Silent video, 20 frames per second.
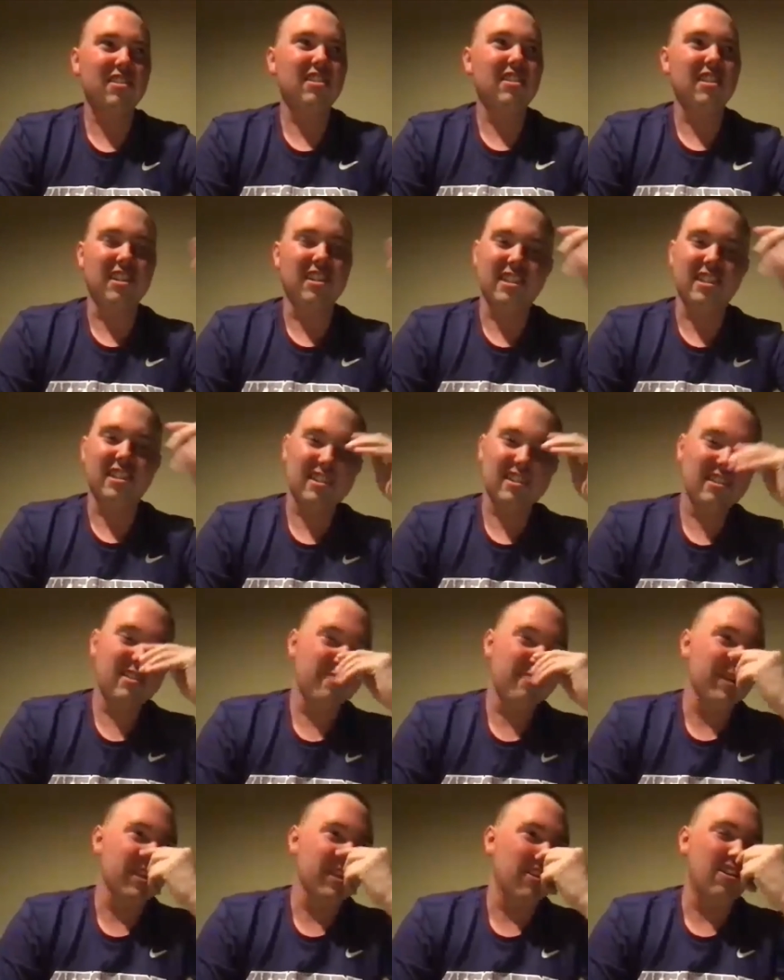he's
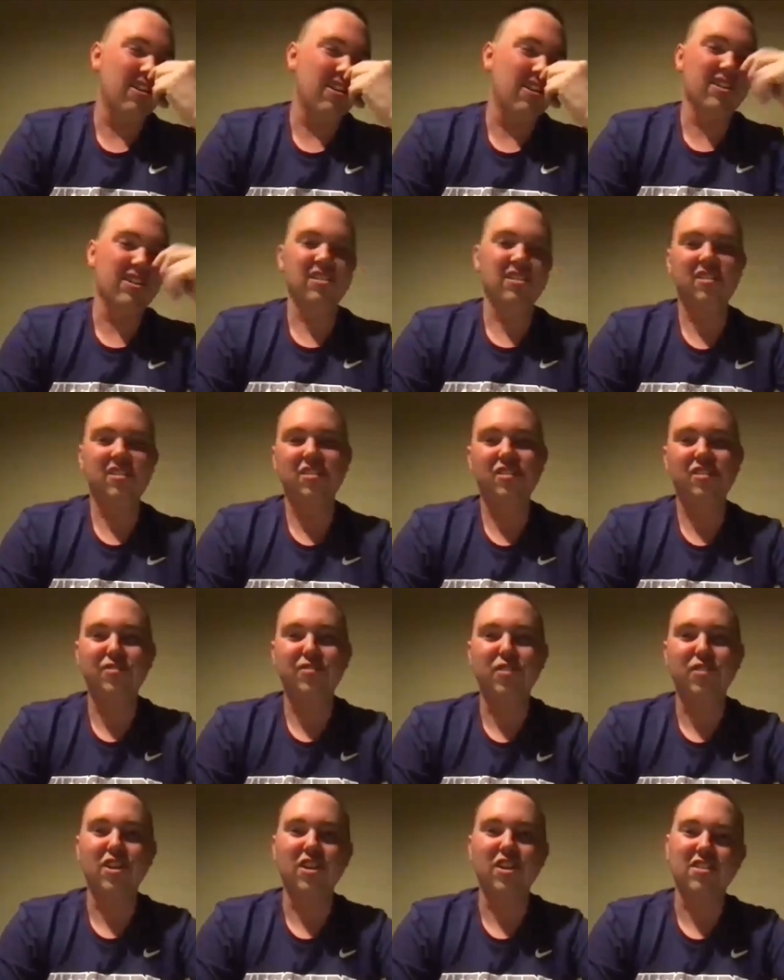like big
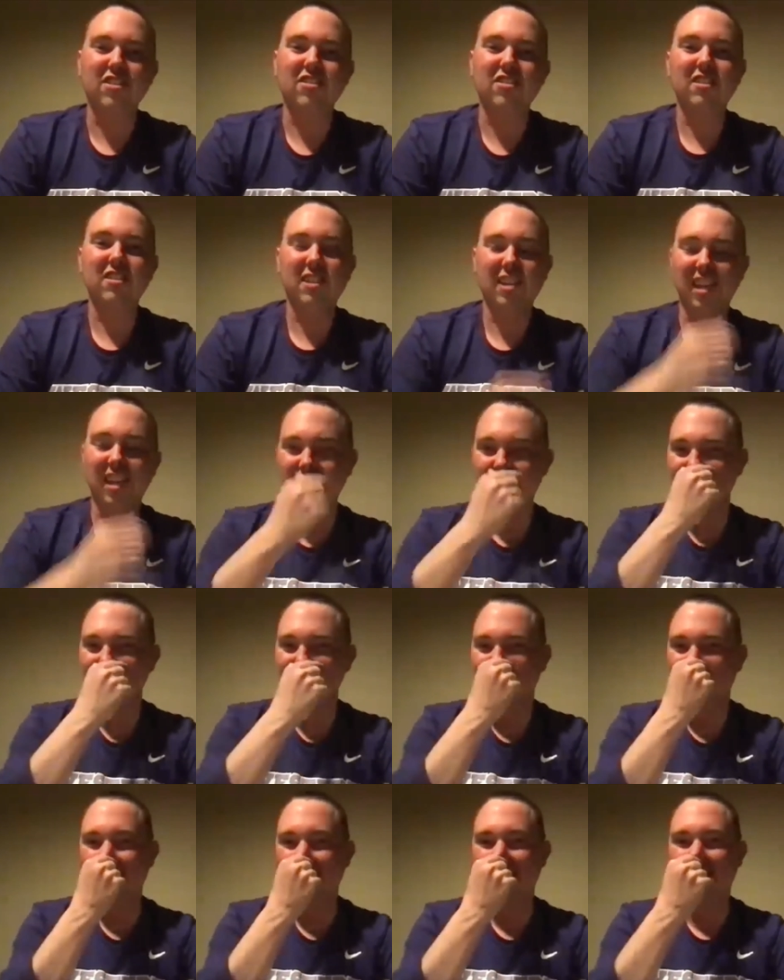on
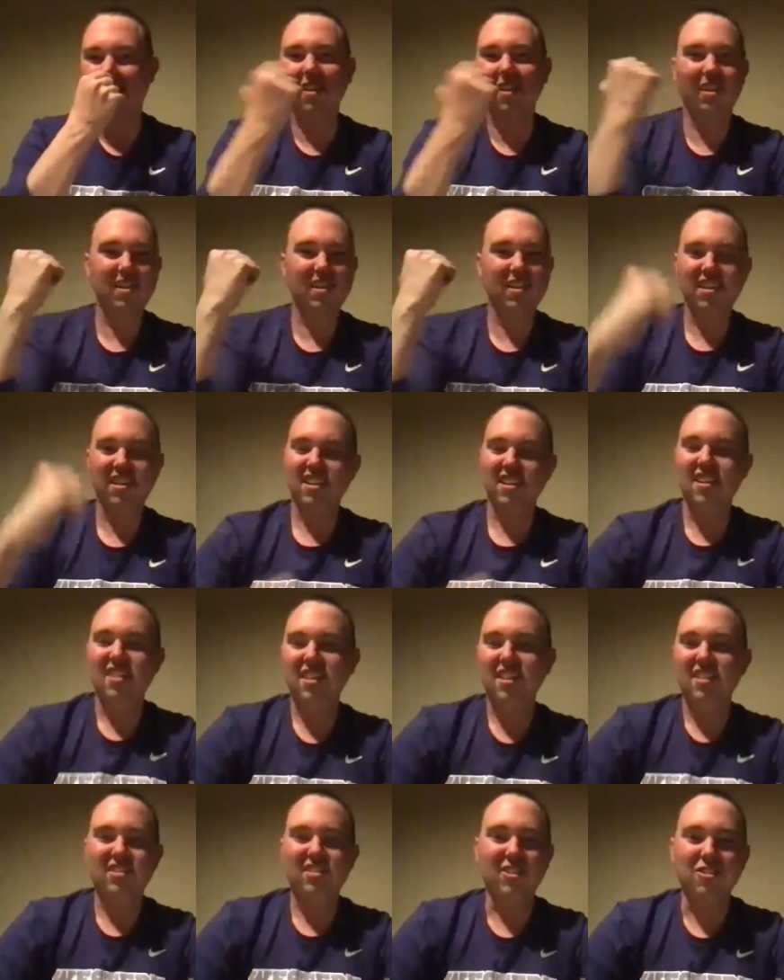drugs, and he's like,
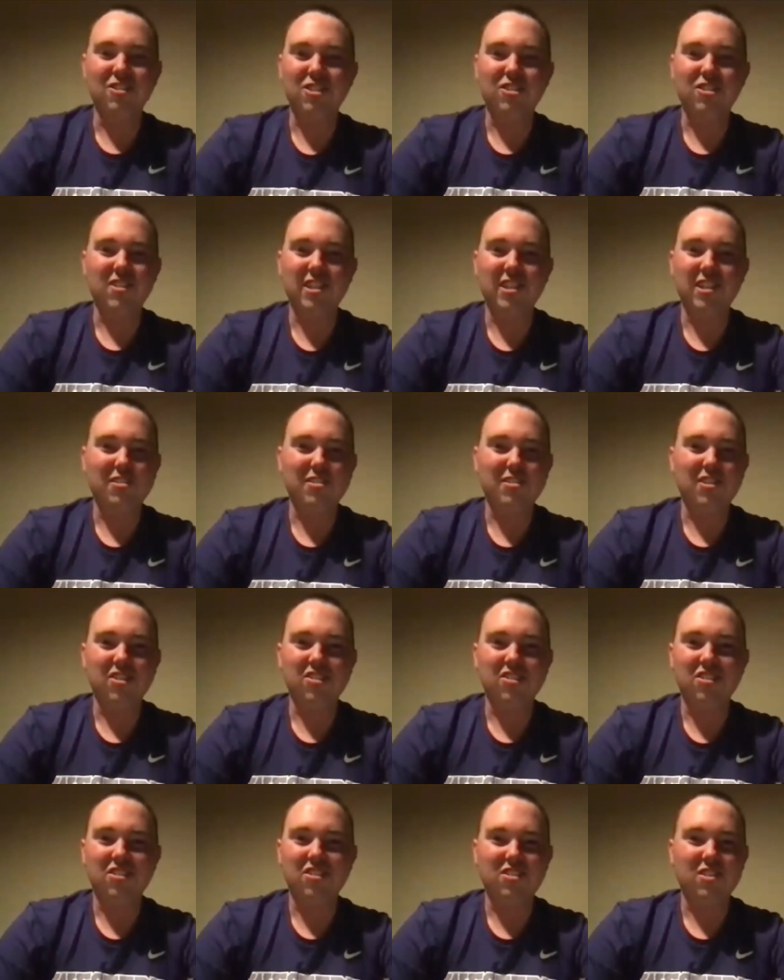hey, don't
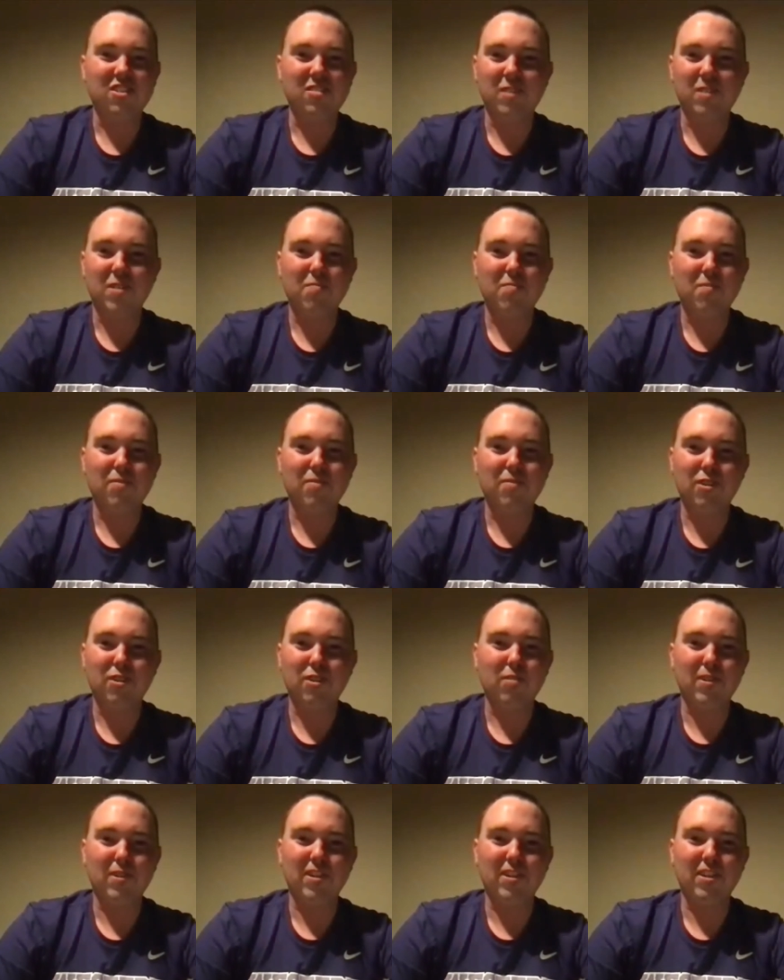do any drugs this
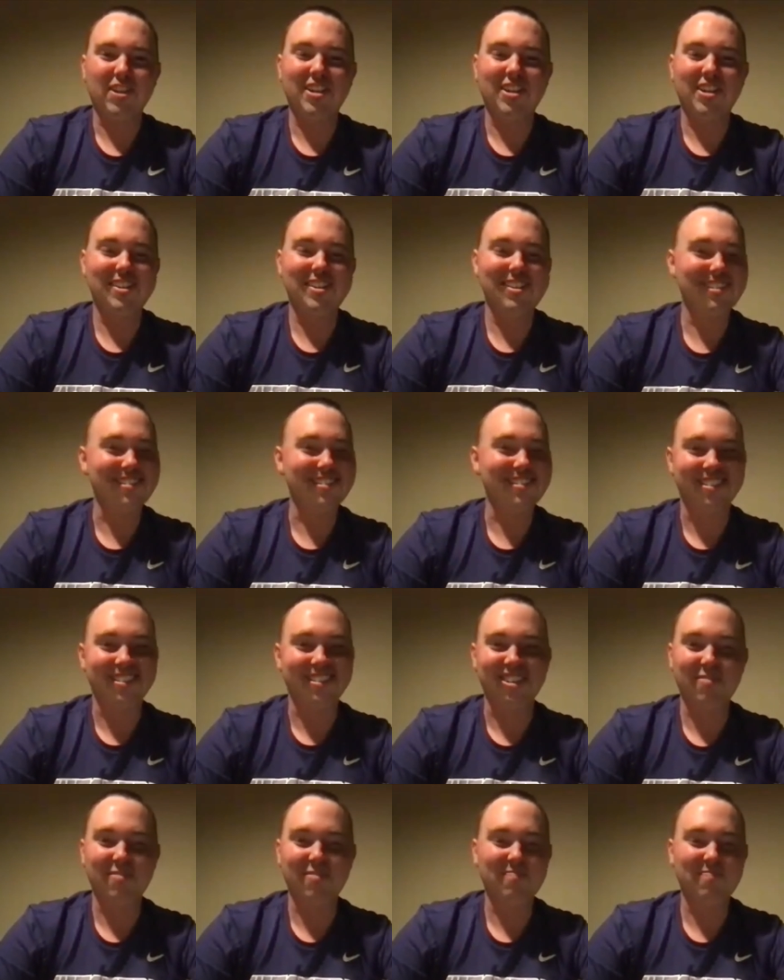summer, preferably.
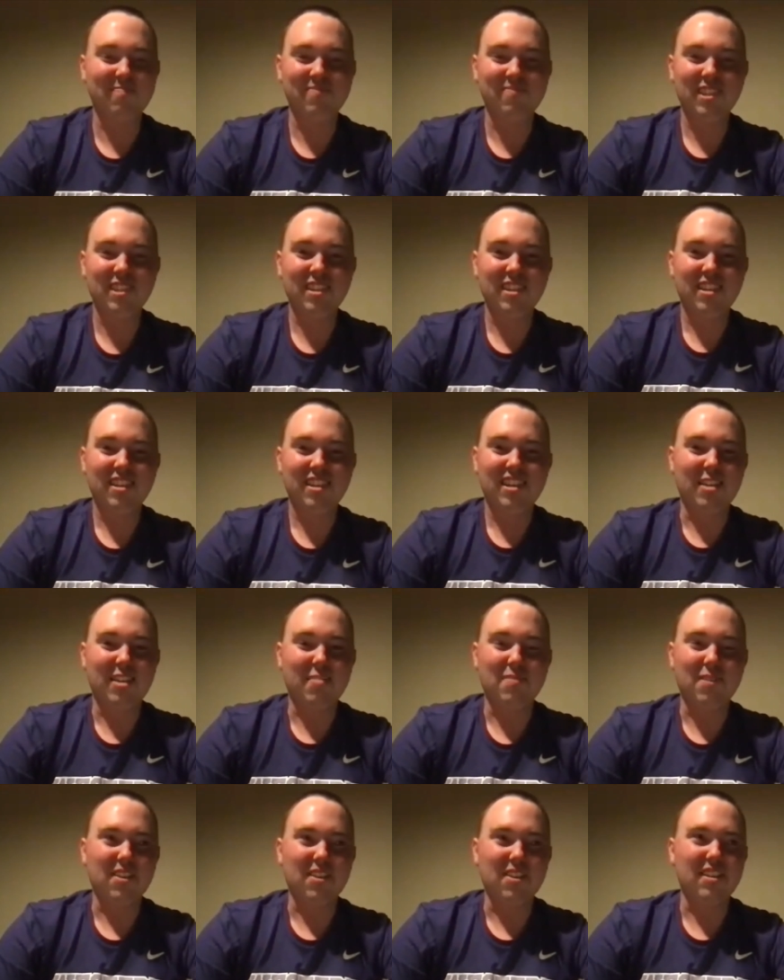So
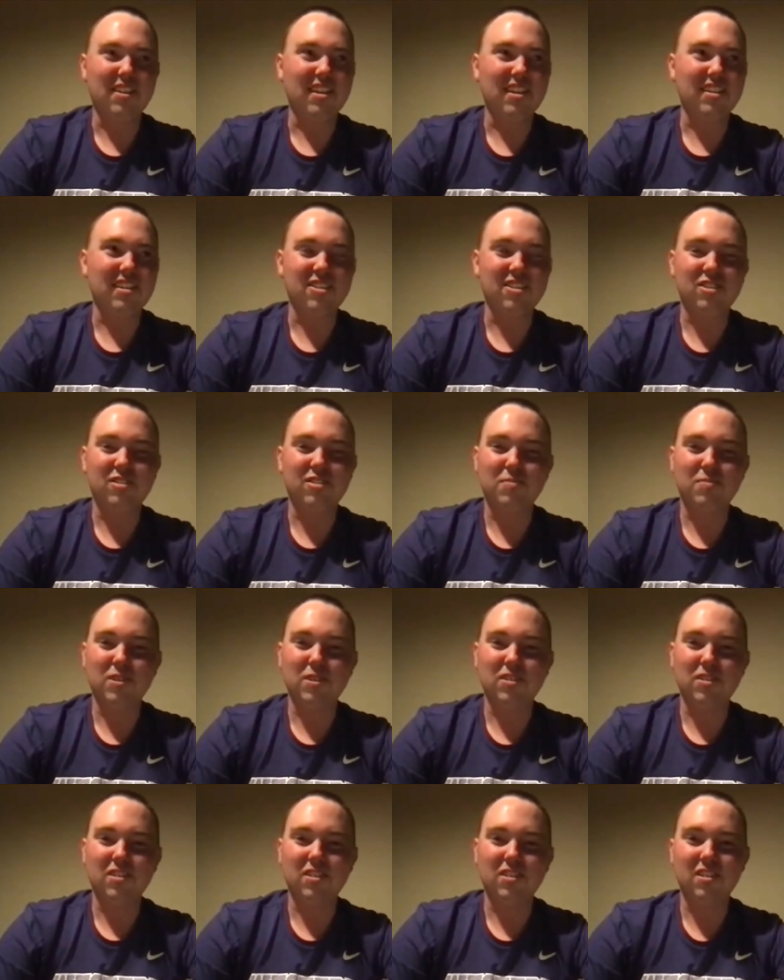I'm probably
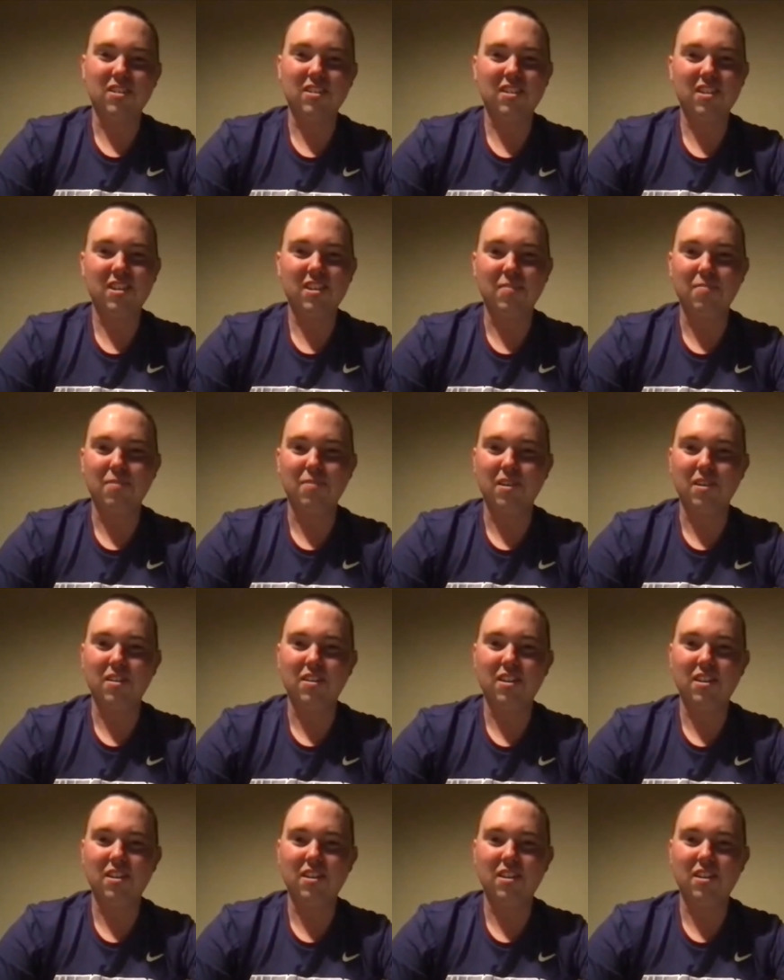not gonna smoke.